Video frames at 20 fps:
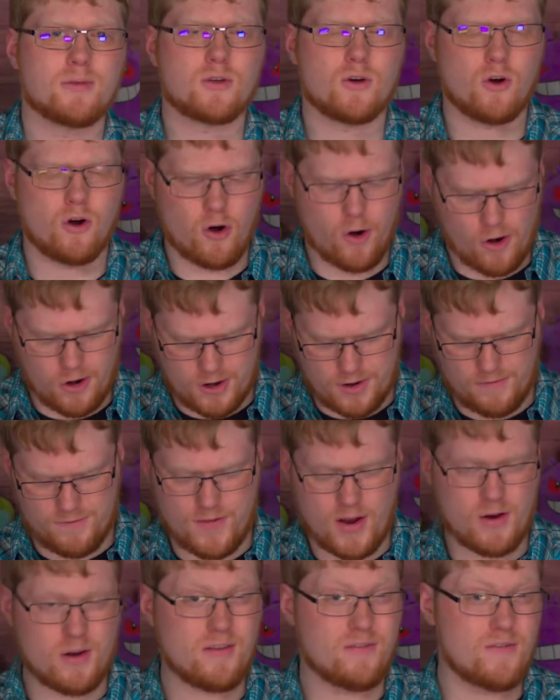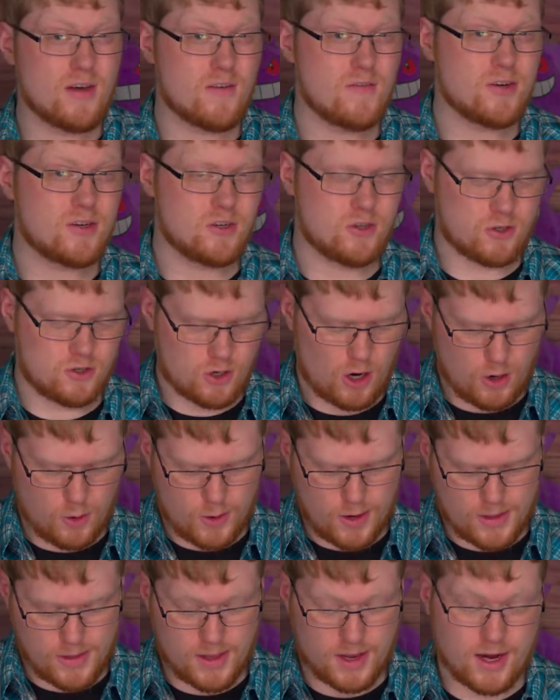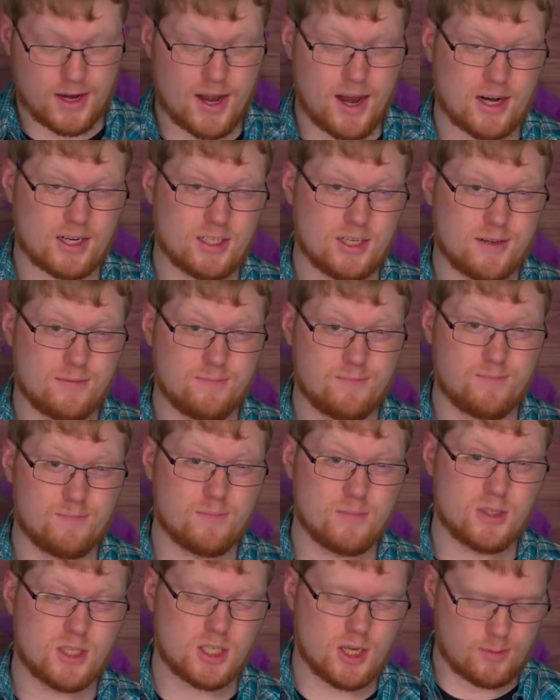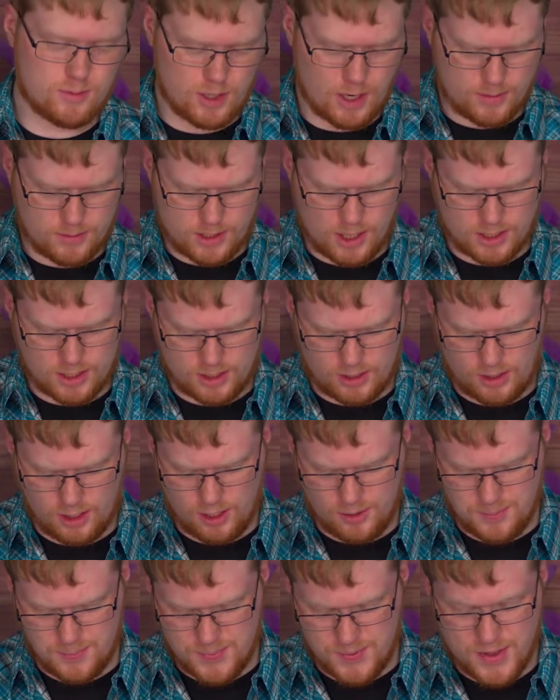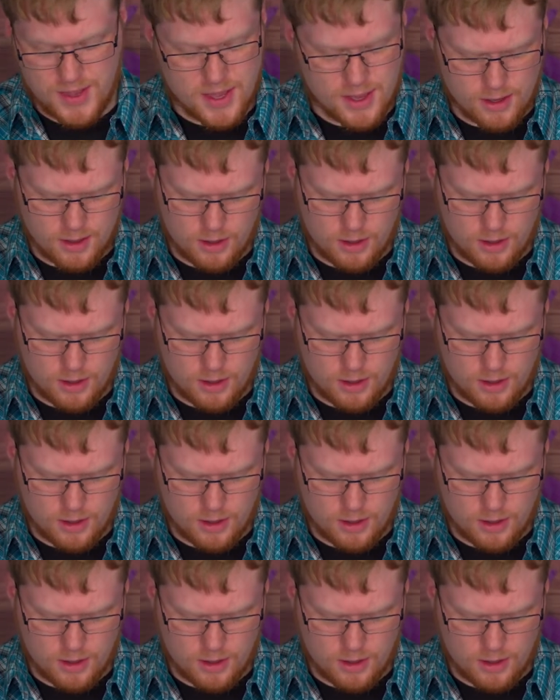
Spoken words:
that are already very vivid to start with, it can actually sometimes cause a little bit